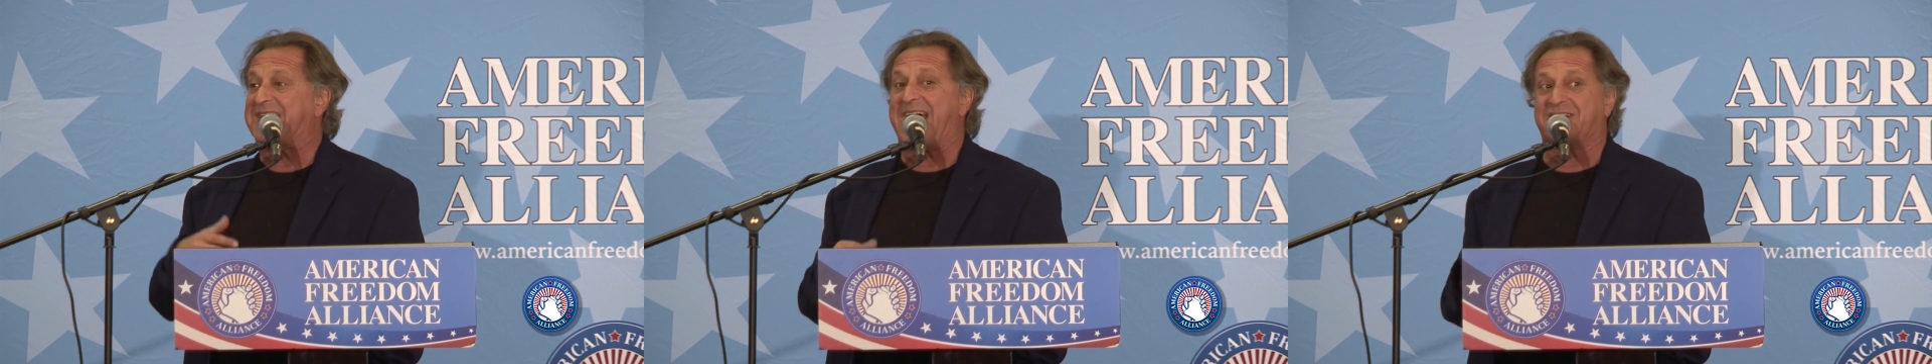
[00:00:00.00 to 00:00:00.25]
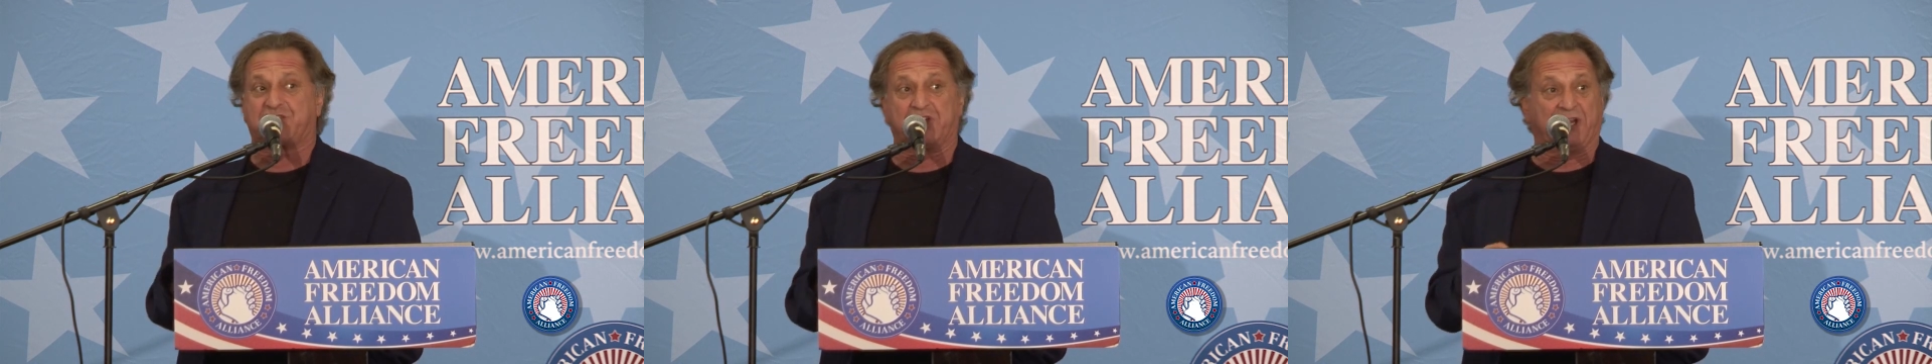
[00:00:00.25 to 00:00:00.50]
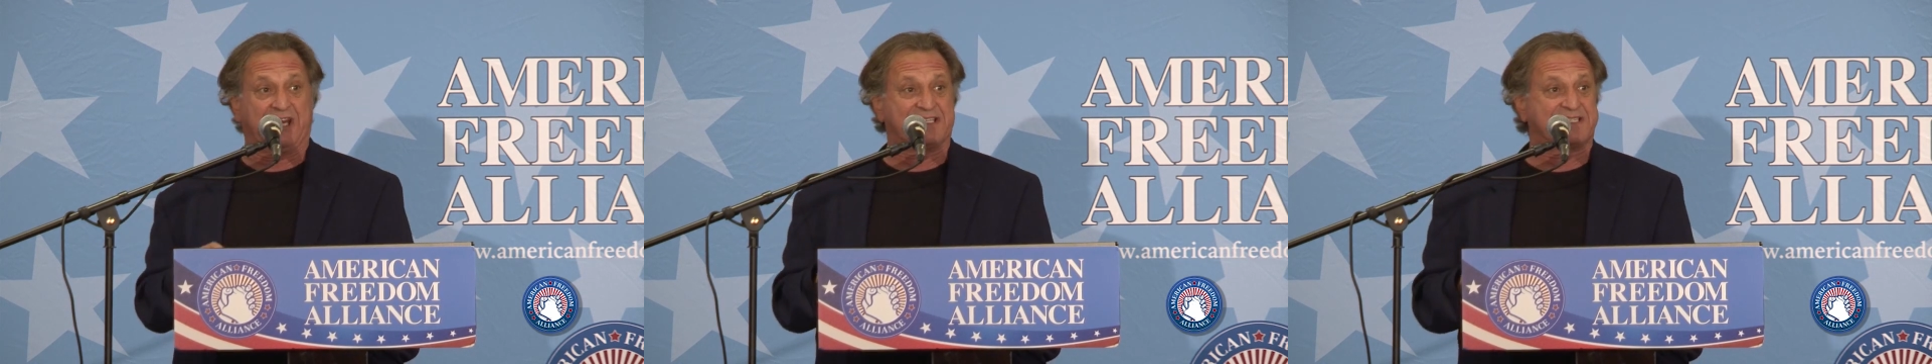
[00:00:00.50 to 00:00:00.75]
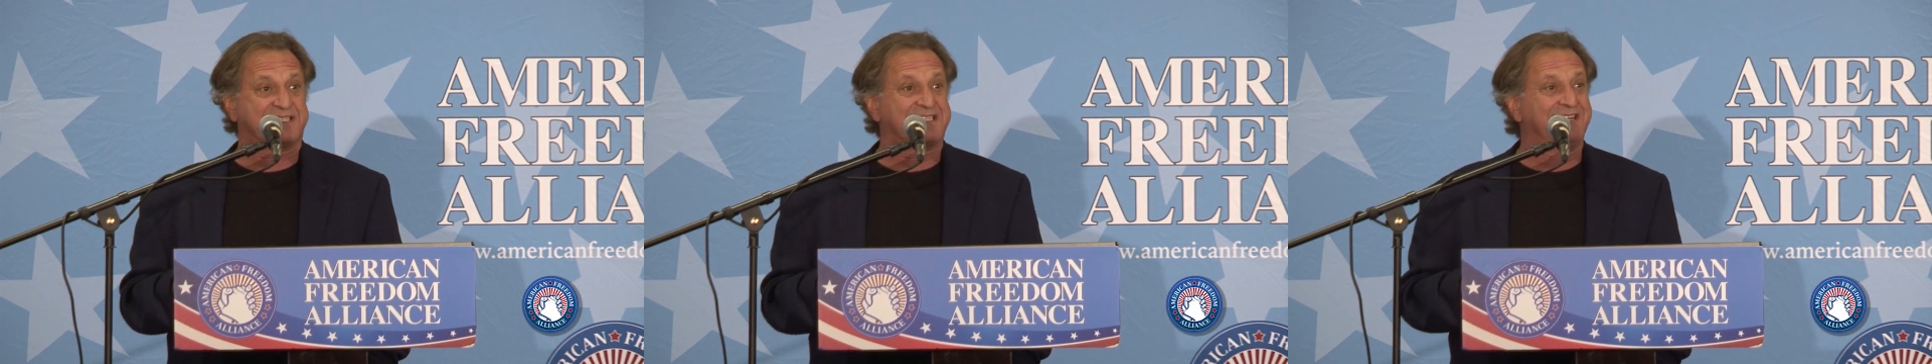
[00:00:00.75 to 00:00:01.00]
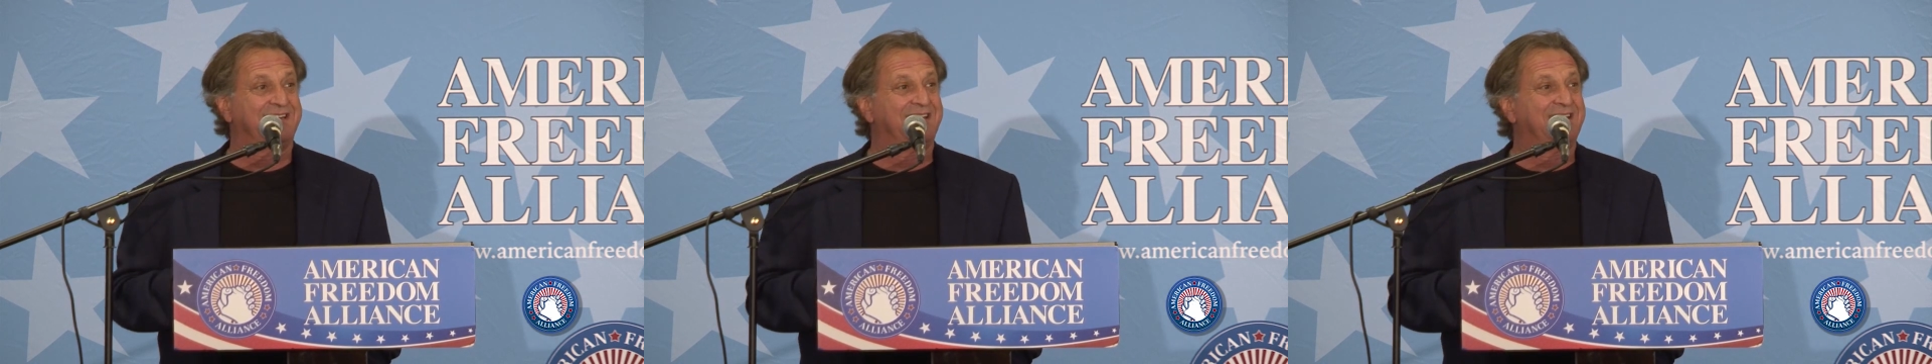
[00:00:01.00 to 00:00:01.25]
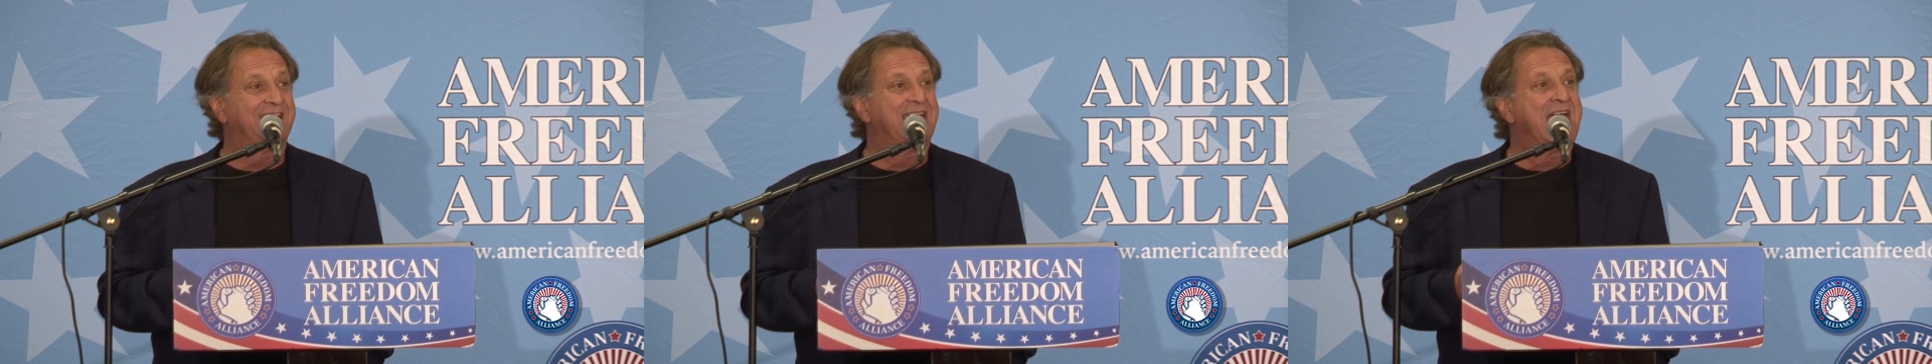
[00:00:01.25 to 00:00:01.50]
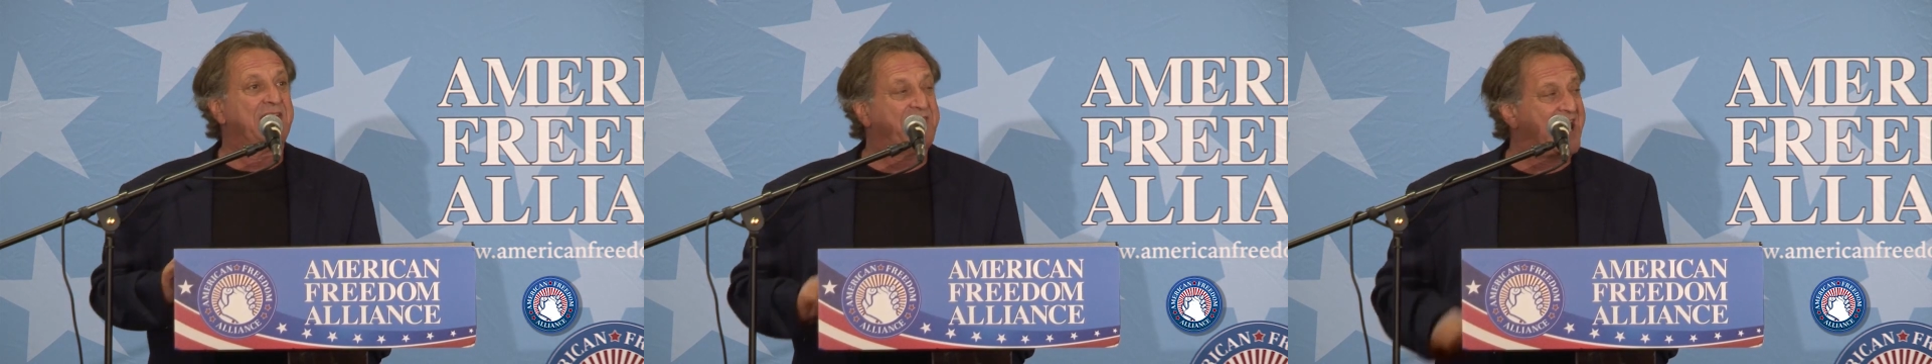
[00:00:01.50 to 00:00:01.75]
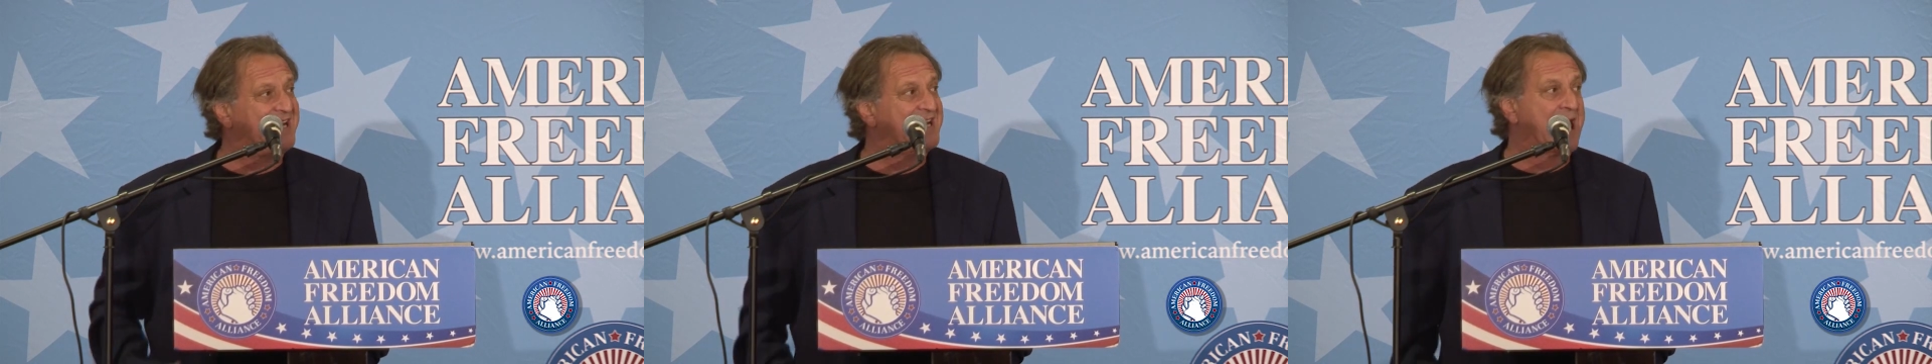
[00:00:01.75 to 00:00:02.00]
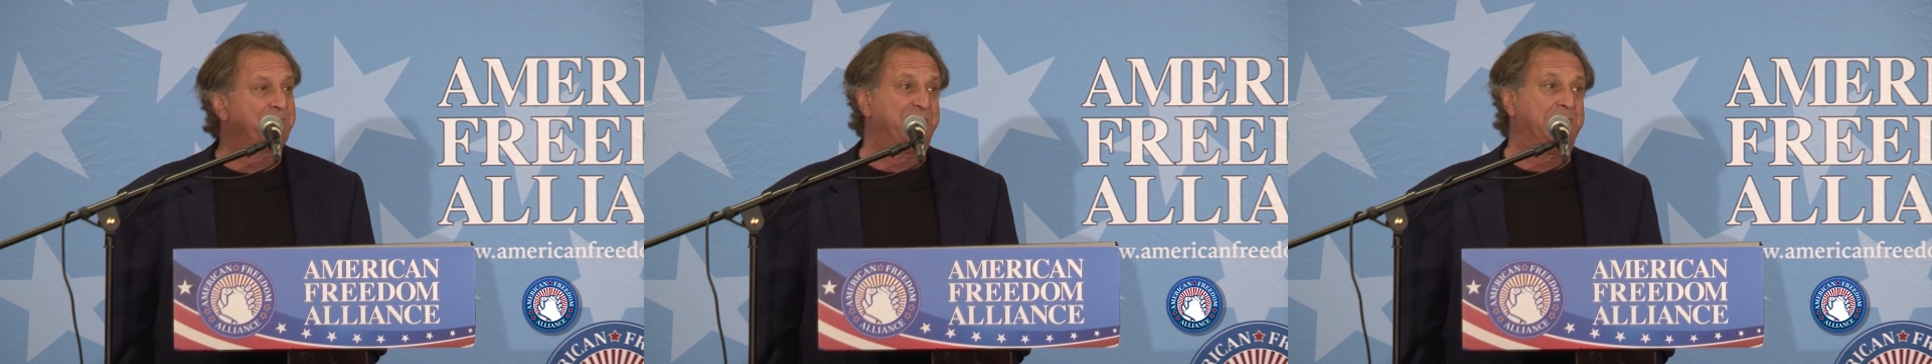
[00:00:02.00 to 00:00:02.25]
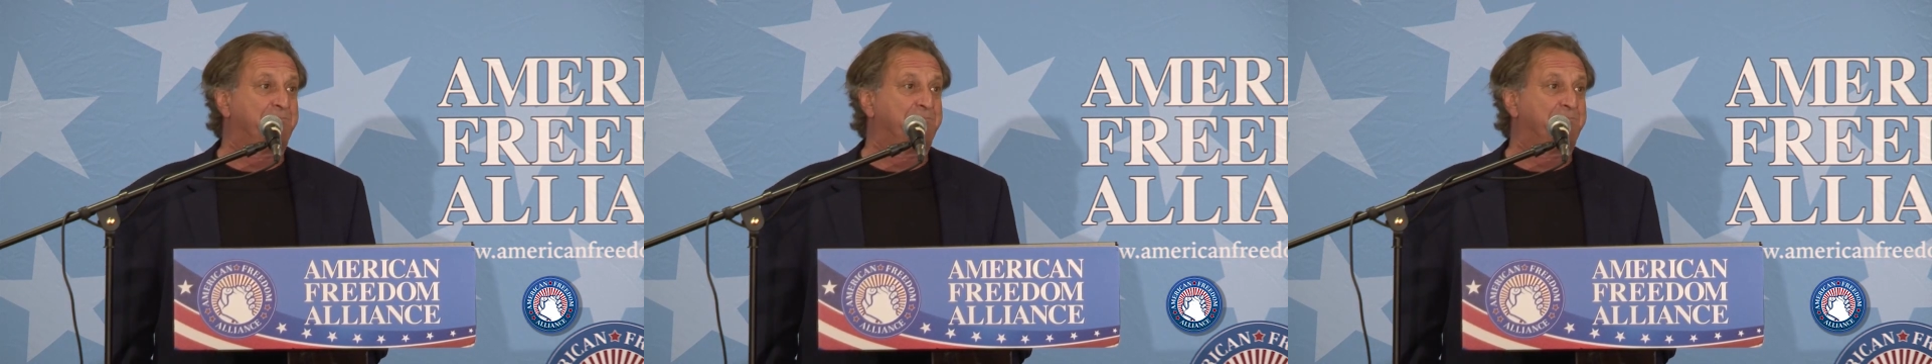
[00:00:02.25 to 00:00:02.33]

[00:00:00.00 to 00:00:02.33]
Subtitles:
nationalists, had they not been